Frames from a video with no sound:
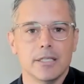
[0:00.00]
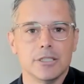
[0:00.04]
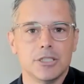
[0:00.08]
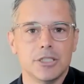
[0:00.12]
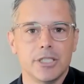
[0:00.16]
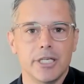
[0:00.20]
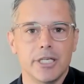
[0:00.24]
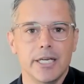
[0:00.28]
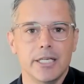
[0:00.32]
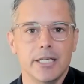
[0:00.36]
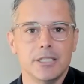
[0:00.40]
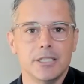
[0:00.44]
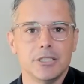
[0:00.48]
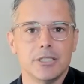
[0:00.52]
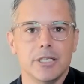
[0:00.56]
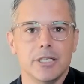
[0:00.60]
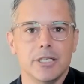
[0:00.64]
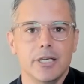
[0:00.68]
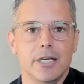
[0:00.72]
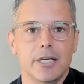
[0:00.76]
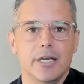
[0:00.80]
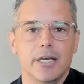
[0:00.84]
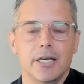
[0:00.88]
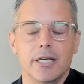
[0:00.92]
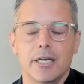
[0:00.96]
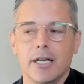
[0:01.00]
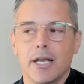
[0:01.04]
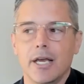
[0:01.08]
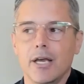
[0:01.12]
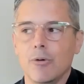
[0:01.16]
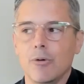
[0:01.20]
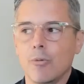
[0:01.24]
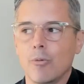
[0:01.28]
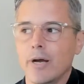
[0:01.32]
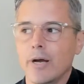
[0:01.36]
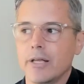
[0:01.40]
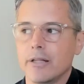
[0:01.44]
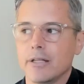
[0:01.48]
change in a
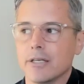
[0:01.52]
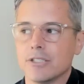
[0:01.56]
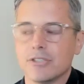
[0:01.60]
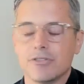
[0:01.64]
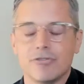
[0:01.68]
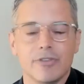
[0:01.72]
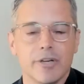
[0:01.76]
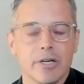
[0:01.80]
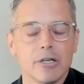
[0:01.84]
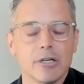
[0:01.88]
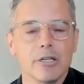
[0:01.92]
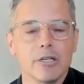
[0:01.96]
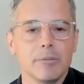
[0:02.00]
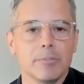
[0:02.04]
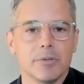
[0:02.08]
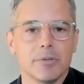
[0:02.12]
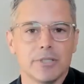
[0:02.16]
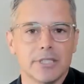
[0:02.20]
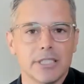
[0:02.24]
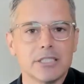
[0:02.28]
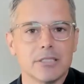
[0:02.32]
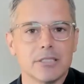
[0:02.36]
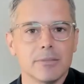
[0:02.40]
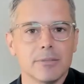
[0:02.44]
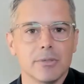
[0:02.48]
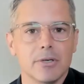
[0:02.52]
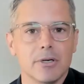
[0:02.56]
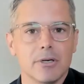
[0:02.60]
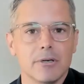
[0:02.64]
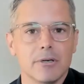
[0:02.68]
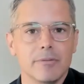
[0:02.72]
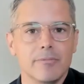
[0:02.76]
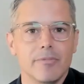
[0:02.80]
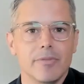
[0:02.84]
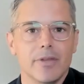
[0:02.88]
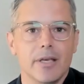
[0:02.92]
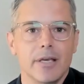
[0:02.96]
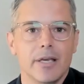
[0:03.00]
way that's fairly predictable.